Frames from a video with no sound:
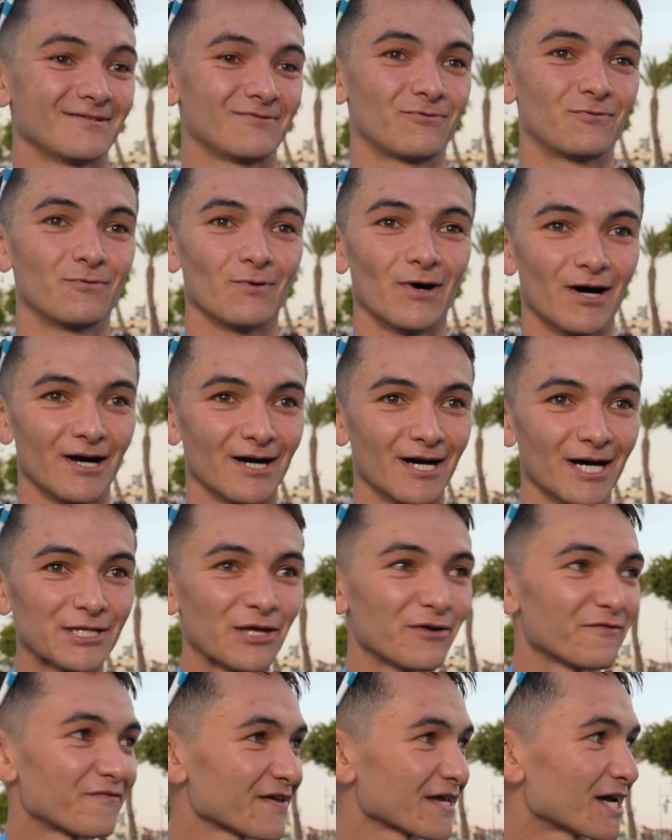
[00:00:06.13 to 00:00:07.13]
Well, I
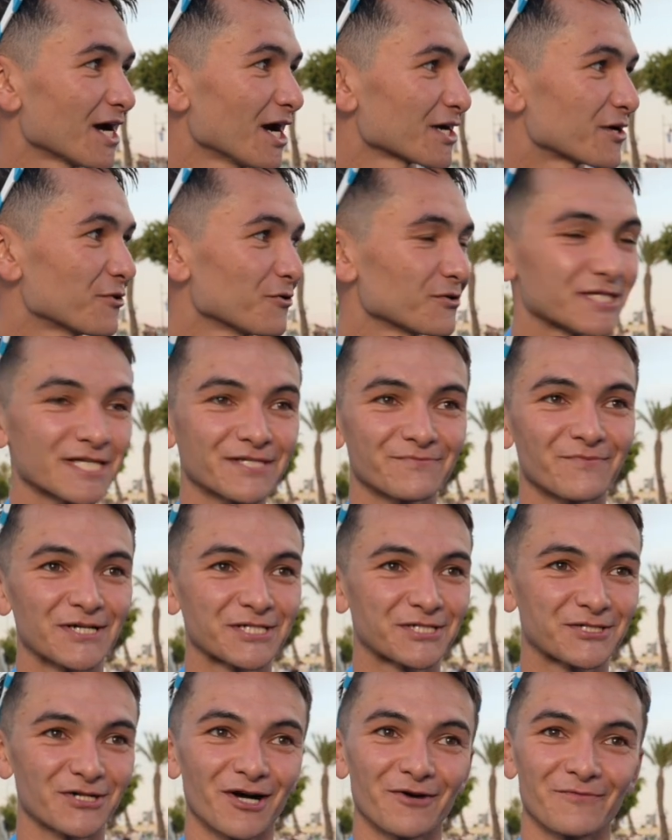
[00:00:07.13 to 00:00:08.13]
don't think I caused as
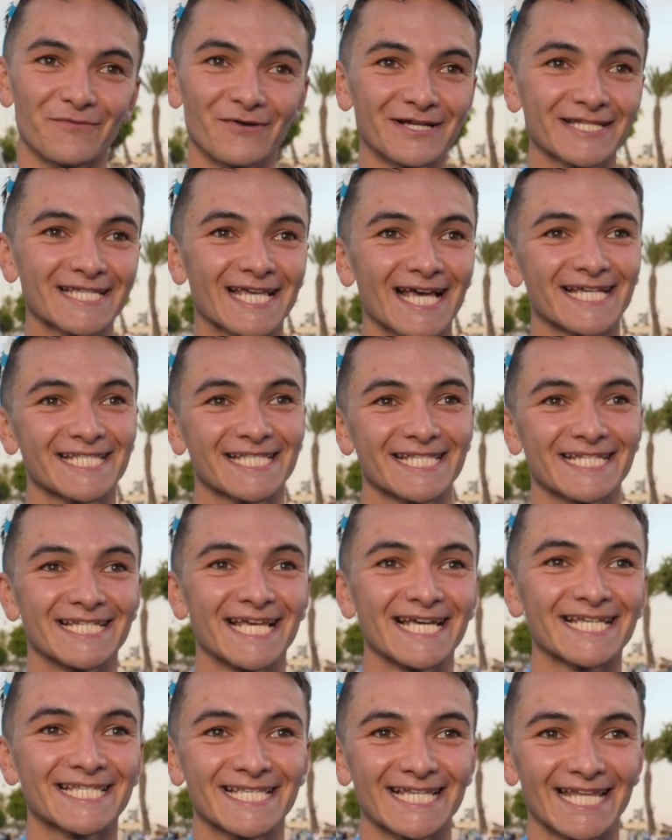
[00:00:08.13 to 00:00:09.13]
much drama as Cass did
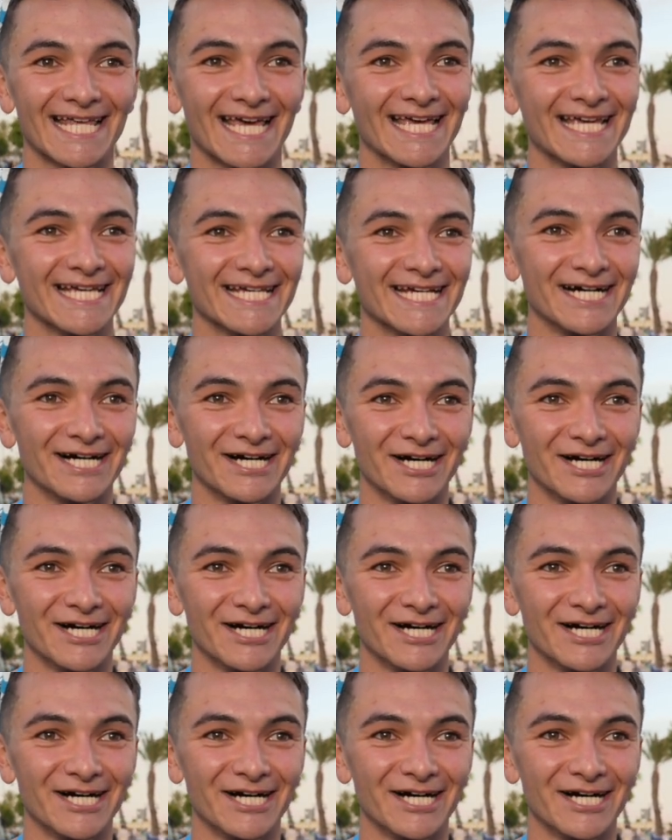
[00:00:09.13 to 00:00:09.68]
yesterday.